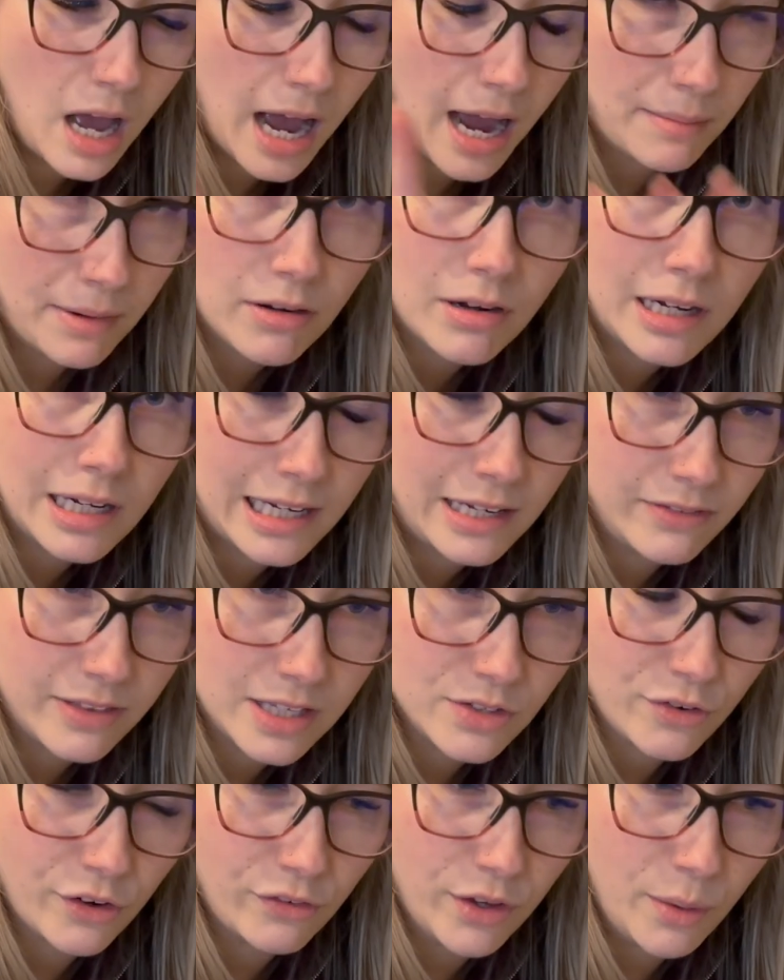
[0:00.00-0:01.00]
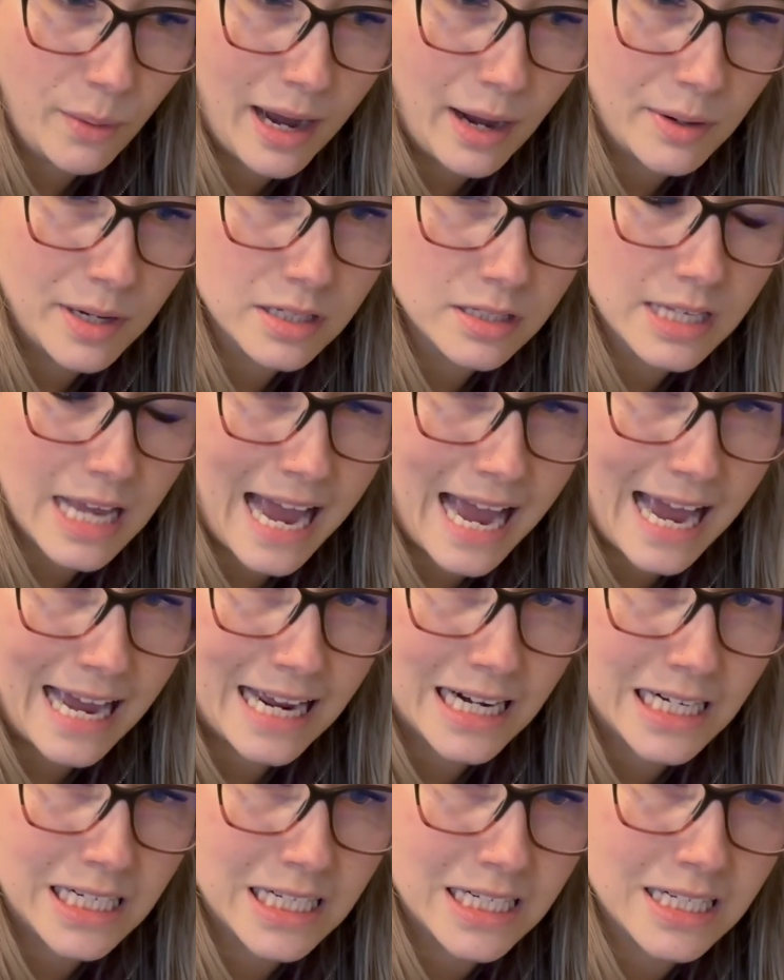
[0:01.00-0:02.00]
I'm not going to leave this for a few hours
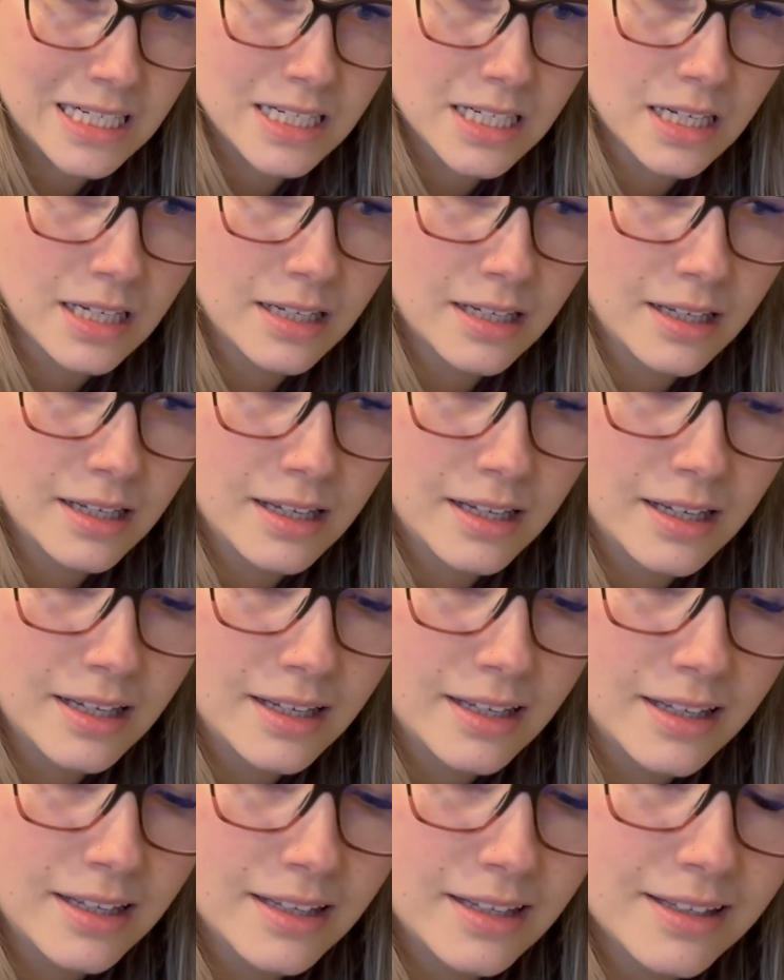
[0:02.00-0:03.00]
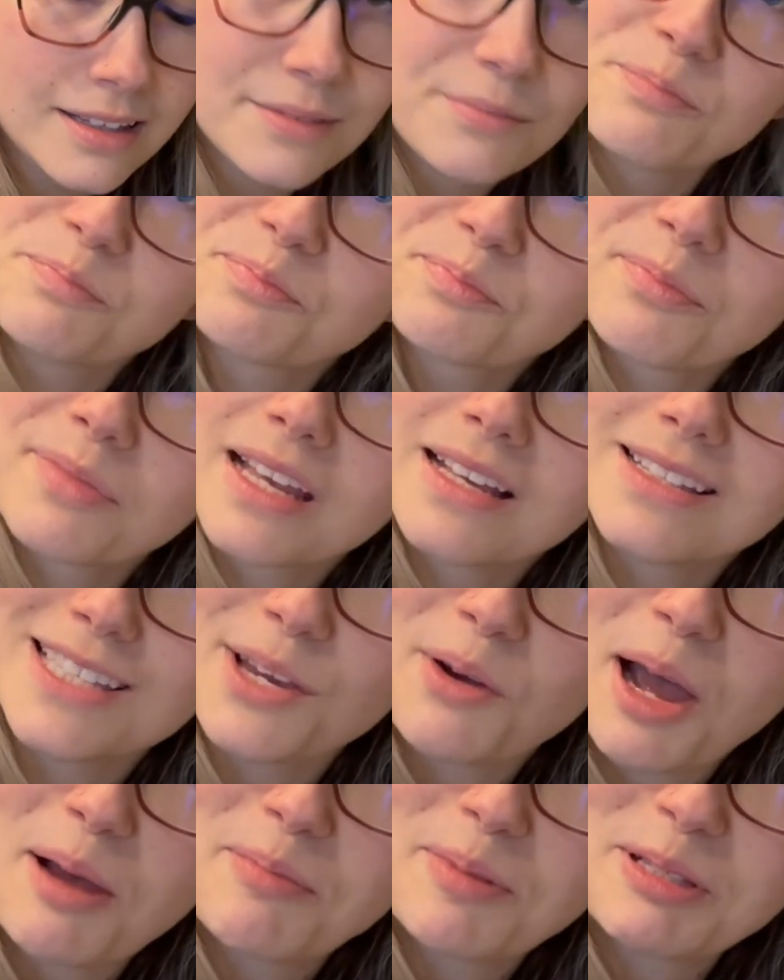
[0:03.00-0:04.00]
and see
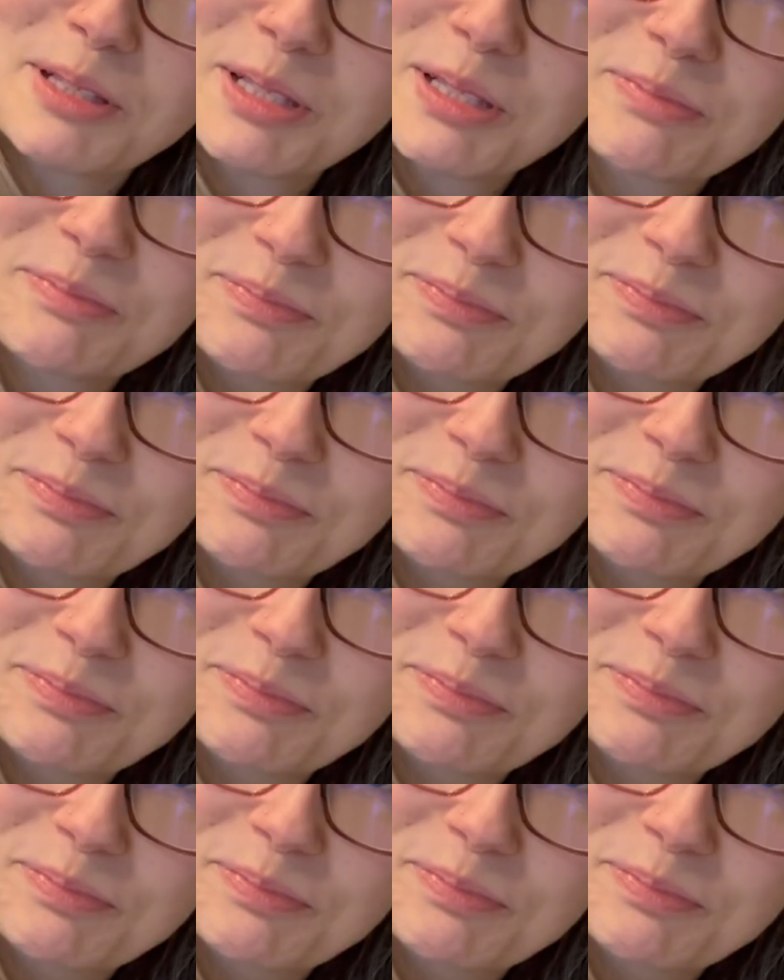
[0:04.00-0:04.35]
what happens.